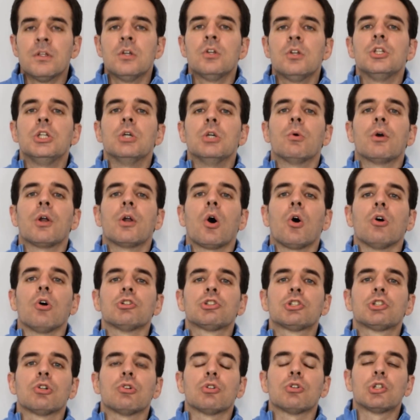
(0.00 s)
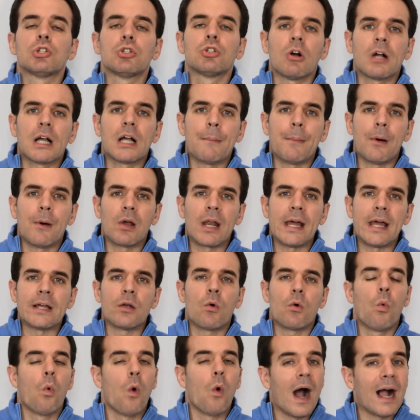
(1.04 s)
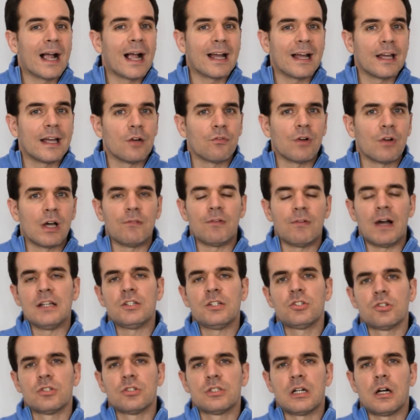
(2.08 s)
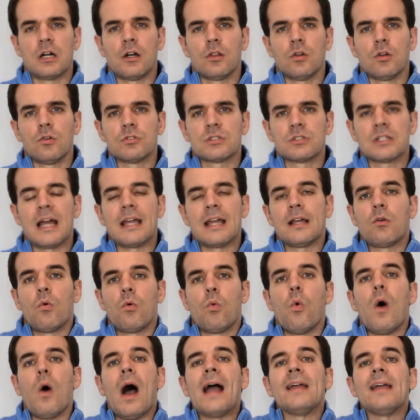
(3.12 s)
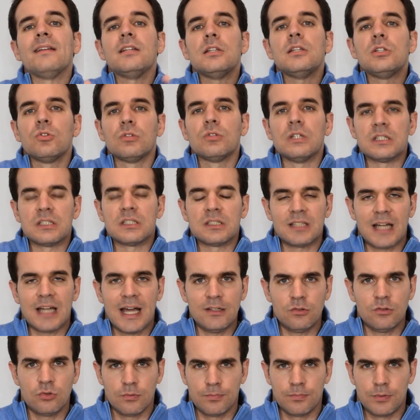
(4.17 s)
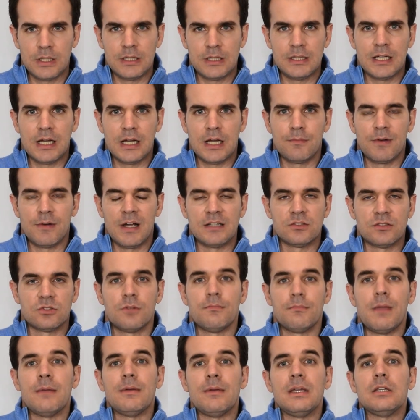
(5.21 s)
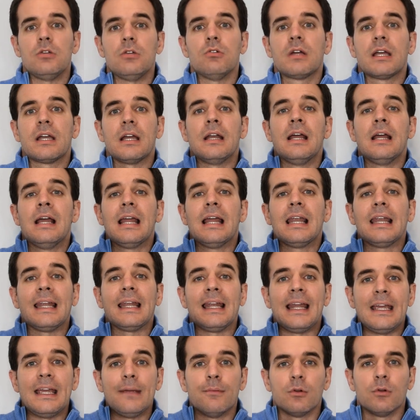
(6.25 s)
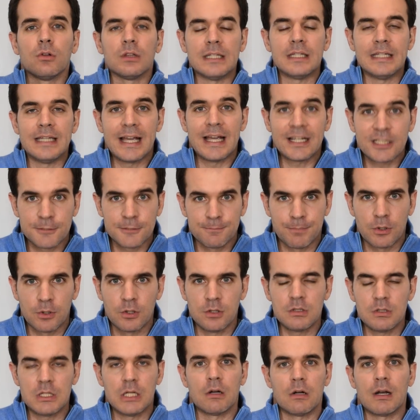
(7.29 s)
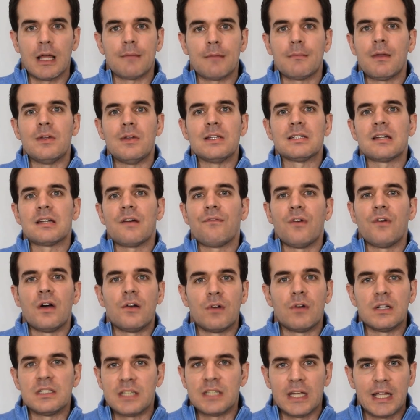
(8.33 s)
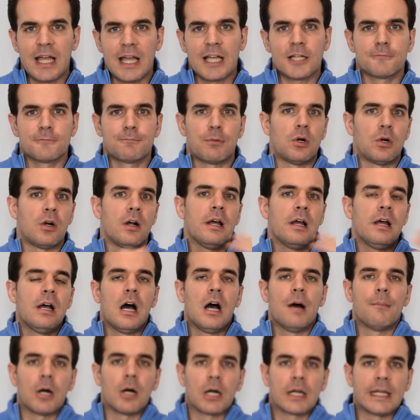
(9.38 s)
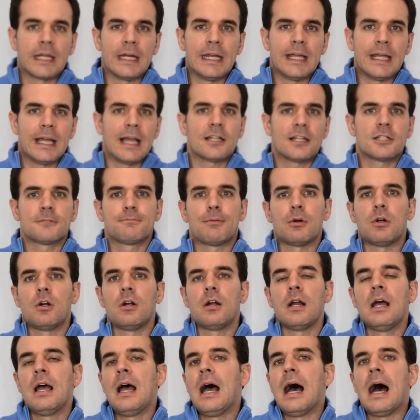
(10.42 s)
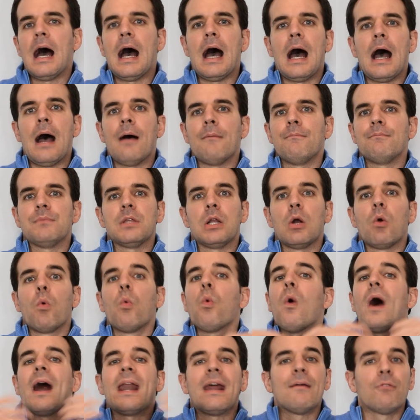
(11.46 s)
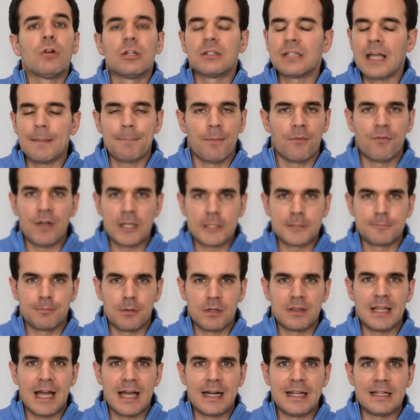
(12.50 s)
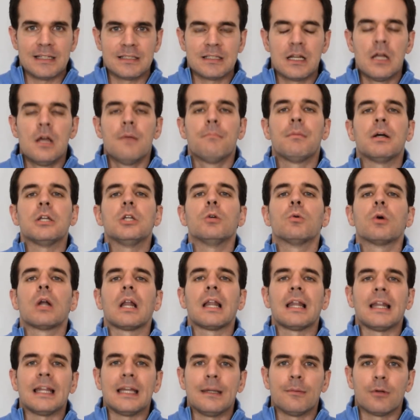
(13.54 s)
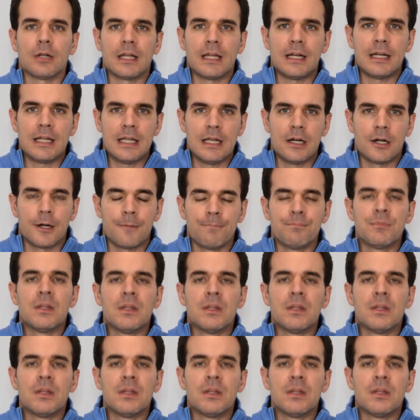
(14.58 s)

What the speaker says: You want to also talk about, like, what kind of advisors are those? Like, why did you decide to bring the advisor? Maybe you can label the expert, like maybe it's a fundraising expert, a marketing expert, whatever type of expert that is, but you want to label it here.